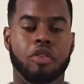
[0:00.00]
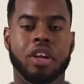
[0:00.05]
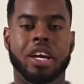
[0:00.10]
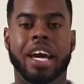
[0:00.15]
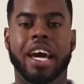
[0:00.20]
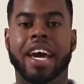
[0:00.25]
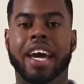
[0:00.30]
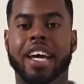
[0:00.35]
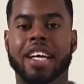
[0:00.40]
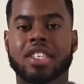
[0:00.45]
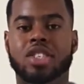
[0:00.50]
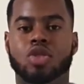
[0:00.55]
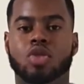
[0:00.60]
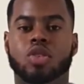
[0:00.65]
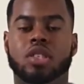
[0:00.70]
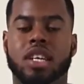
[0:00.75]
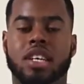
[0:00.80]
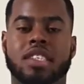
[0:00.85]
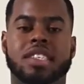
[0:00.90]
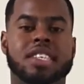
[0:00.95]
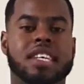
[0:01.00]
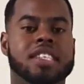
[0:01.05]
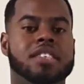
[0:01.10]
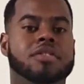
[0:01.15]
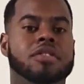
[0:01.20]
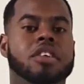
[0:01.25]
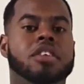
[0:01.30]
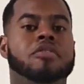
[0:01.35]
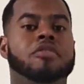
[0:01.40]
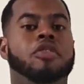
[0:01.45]
the eggs to
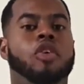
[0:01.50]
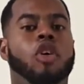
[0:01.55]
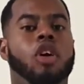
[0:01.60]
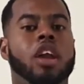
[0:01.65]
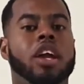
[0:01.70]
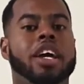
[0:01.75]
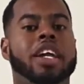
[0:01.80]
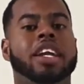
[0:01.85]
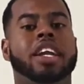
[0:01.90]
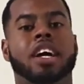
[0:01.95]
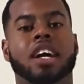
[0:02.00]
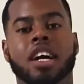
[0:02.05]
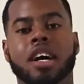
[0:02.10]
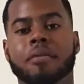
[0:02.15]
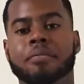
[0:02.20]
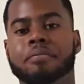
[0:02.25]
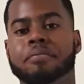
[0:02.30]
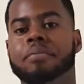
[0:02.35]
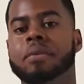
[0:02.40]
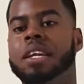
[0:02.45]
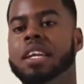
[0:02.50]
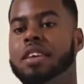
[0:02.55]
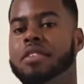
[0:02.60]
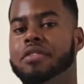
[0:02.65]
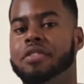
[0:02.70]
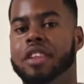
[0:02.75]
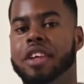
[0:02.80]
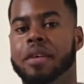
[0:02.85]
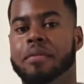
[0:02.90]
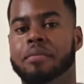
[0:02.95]
successfully fall in the cup
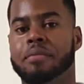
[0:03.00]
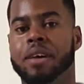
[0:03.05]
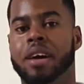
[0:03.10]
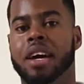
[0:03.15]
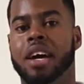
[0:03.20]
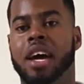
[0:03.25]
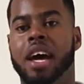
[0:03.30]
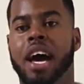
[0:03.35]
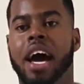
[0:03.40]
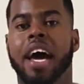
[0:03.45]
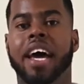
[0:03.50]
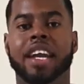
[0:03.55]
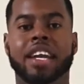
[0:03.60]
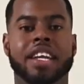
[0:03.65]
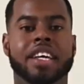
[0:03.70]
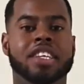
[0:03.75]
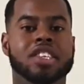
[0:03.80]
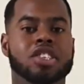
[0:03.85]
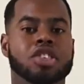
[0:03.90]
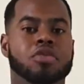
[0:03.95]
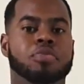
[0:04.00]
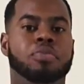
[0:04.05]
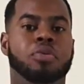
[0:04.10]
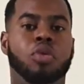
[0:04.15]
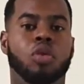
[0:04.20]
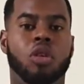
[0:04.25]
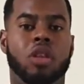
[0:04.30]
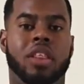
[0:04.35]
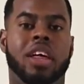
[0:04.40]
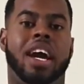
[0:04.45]
beneath them, I need to
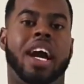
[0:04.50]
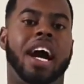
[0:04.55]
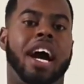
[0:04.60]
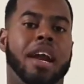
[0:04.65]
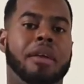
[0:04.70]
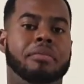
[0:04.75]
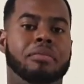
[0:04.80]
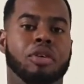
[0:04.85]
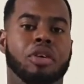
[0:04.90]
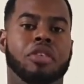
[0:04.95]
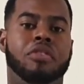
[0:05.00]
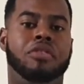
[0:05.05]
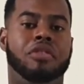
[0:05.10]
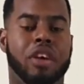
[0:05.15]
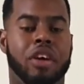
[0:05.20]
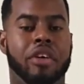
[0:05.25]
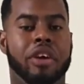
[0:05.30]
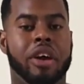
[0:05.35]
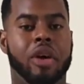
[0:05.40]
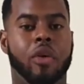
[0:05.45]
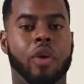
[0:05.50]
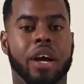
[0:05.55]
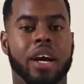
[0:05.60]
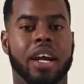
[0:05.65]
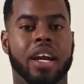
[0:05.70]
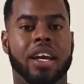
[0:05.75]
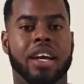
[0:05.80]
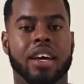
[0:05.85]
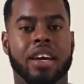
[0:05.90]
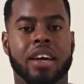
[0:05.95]
pull the cardboard very
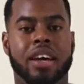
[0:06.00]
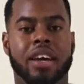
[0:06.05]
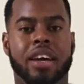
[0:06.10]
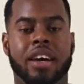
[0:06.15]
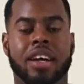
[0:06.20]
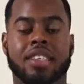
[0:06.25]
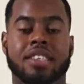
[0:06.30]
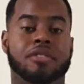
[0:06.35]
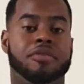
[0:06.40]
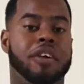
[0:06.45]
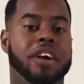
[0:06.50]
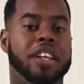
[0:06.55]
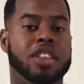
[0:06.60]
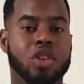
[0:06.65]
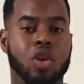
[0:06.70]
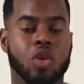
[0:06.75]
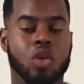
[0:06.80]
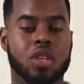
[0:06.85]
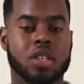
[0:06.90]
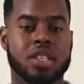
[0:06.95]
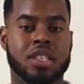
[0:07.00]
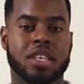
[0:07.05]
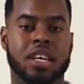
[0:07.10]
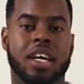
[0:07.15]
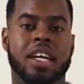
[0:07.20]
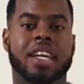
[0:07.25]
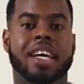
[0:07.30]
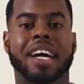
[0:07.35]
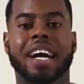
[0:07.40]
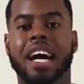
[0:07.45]
quickly, because if I
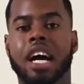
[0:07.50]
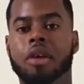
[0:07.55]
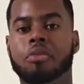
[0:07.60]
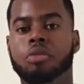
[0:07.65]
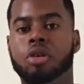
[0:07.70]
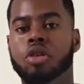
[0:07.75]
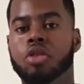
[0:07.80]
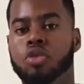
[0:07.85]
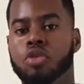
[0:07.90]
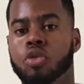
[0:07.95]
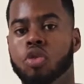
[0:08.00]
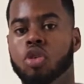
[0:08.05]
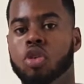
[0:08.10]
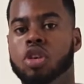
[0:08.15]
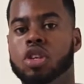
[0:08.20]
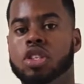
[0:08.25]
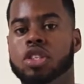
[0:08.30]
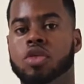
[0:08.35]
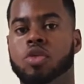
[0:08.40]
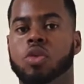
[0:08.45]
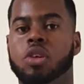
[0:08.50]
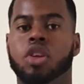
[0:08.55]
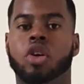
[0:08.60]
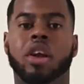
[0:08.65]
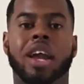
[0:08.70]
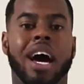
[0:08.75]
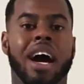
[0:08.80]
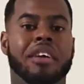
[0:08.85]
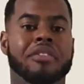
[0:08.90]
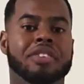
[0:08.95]
don't, the cardboard rolls will not
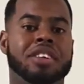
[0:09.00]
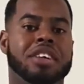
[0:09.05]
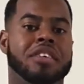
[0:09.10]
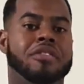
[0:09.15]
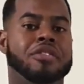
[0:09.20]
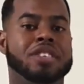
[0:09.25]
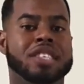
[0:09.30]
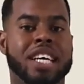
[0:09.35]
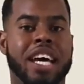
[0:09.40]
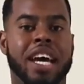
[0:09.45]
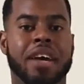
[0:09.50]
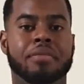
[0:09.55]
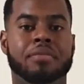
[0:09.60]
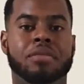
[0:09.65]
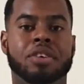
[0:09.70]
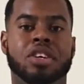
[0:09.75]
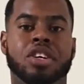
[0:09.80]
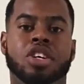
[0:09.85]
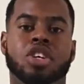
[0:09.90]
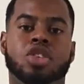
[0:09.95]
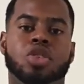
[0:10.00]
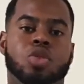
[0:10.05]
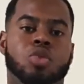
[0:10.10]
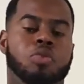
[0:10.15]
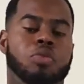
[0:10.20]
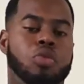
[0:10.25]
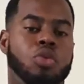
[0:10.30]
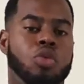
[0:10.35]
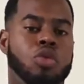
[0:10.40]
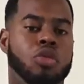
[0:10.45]
have enough time to
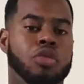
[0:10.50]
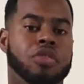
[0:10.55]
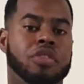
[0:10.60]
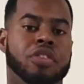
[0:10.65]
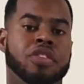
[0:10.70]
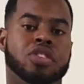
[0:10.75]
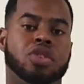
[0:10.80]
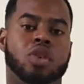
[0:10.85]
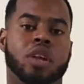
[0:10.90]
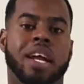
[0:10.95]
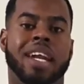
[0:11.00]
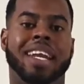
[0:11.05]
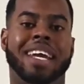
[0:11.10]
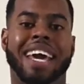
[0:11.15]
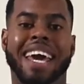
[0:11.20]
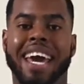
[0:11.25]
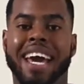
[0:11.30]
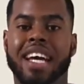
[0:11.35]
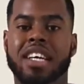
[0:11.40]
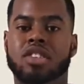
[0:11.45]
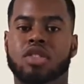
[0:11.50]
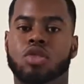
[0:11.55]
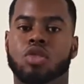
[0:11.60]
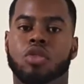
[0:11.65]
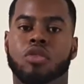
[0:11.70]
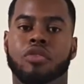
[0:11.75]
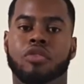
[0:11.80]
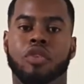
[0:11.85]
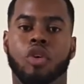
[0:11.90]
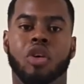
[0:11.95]
move so that the eggs could
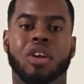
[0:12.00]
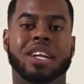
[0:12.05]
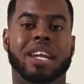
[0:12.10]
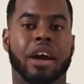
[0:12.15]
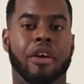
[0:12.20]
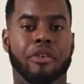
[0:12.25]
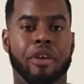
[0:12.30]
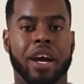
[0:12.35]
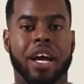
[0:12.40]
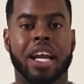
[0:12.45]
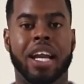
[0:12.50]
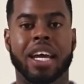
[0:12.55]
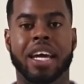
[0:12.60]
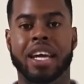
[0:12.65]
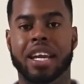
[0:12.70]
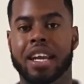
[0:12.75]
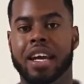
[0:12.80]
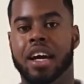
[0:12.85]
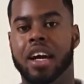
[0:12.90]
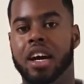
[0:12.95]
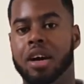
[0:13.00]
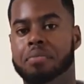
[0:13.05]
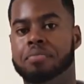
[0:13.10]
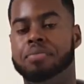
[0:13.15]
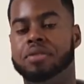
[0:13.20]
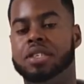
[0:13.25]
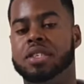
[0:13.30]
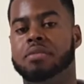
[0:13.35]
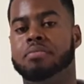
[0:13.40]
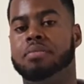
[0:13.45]
fall directly in the
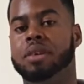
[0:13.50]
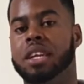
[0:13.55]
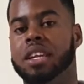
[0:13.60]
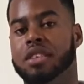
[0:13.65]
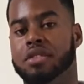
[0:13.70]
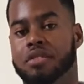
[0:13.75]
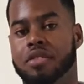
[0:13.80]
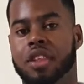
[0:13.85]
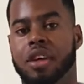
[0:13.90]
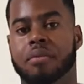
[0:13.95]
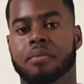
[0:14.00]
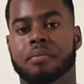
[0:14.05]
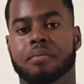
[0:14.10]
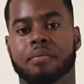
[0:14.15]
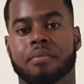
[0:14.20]
cups beneath them.